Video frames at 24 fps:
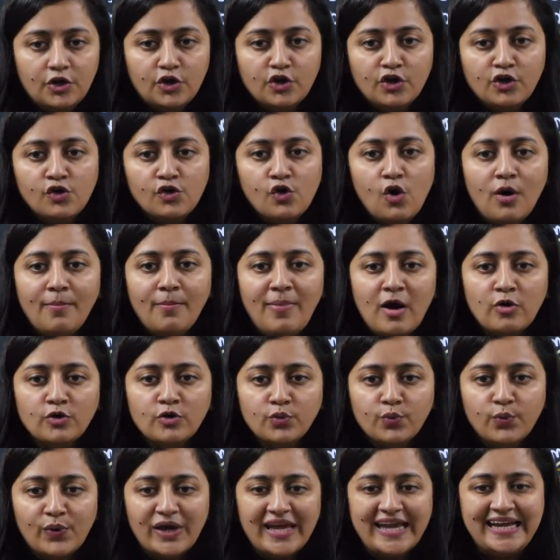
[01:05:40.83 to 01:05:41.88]
do you know
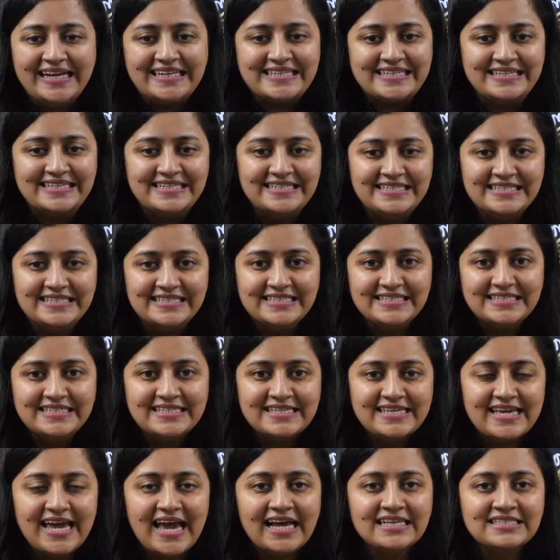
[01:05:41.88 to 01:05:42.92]
about wheat
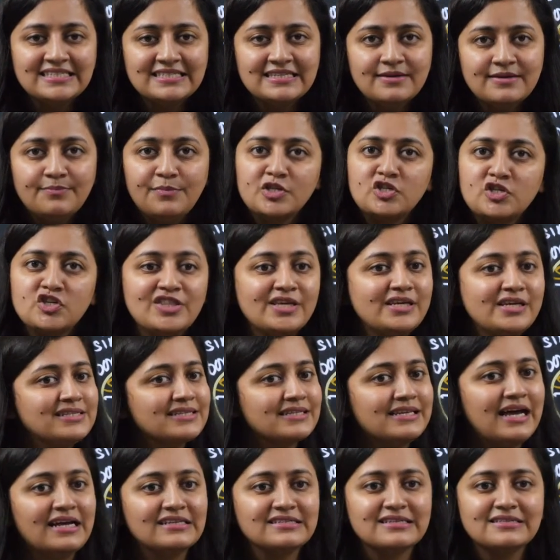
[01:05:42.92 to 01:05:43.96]
yes bache
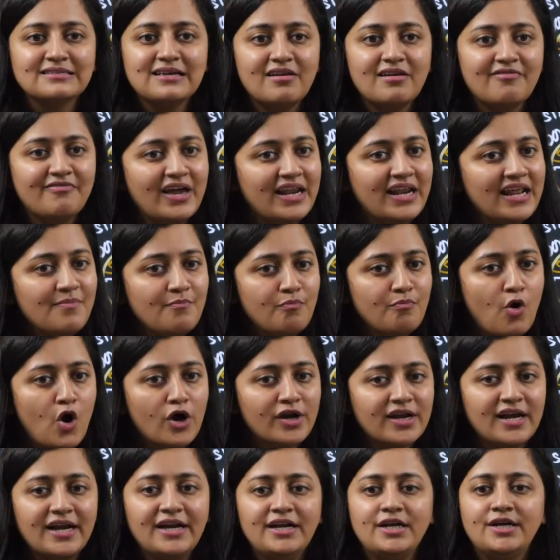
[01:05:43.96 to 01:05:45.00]
these classes are very
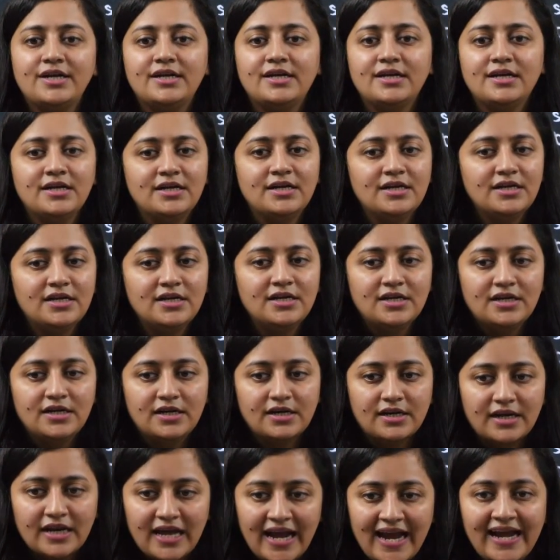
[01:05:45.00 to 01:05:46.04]

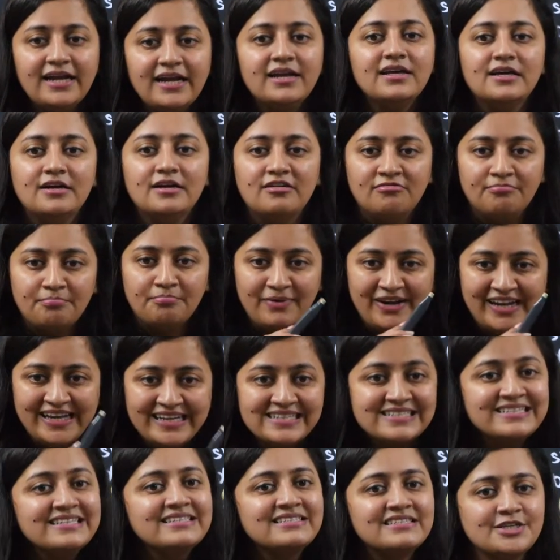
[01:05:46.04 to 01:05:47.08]
important right
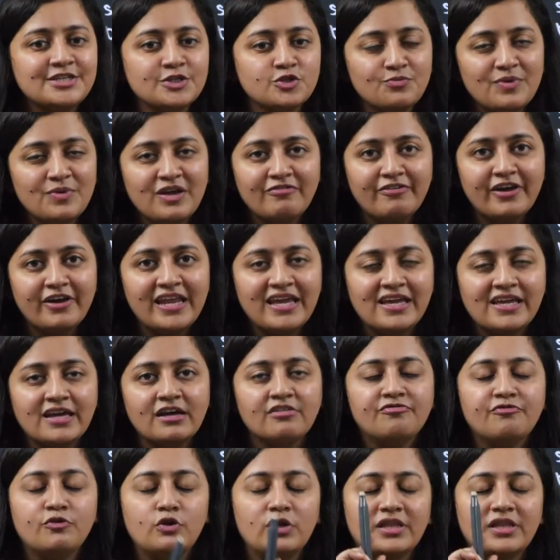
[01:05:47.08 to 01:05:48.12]
please listen to me very
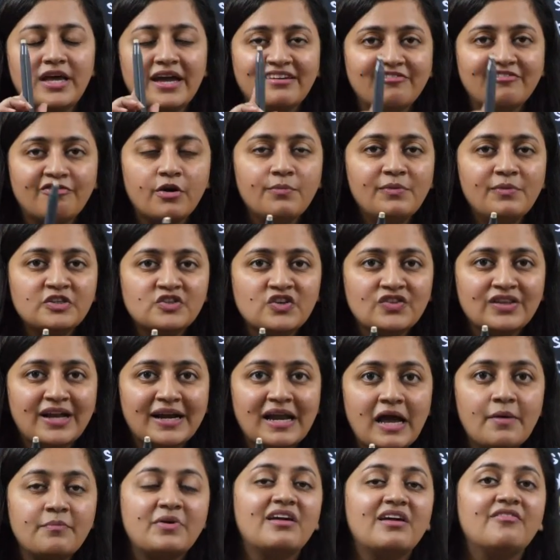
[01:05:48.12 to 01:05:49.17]
carefully the information
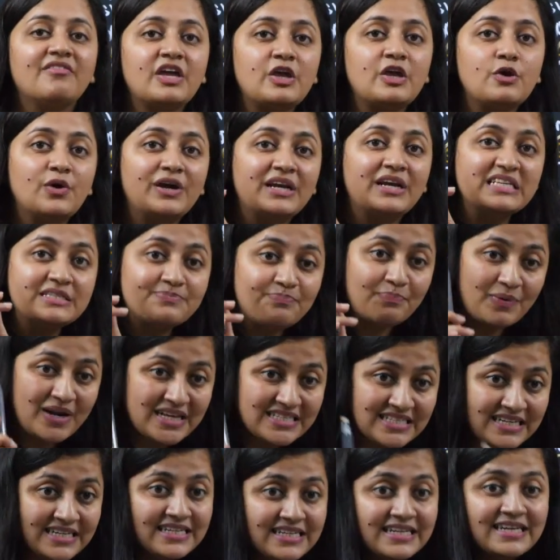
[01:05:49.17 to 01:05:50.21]
that i am giving you it is
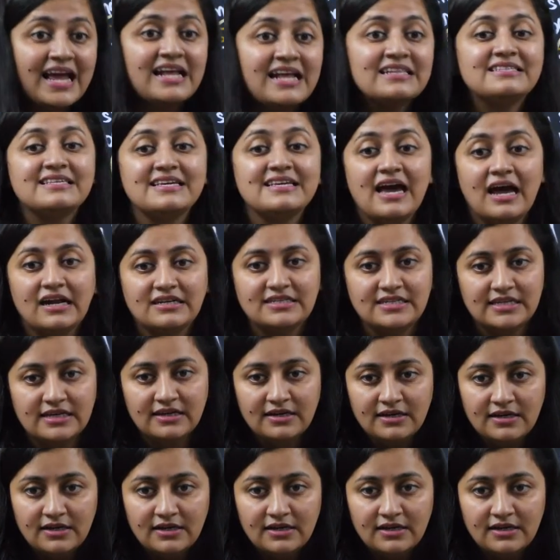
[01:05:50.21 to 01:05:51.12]
present in NCERT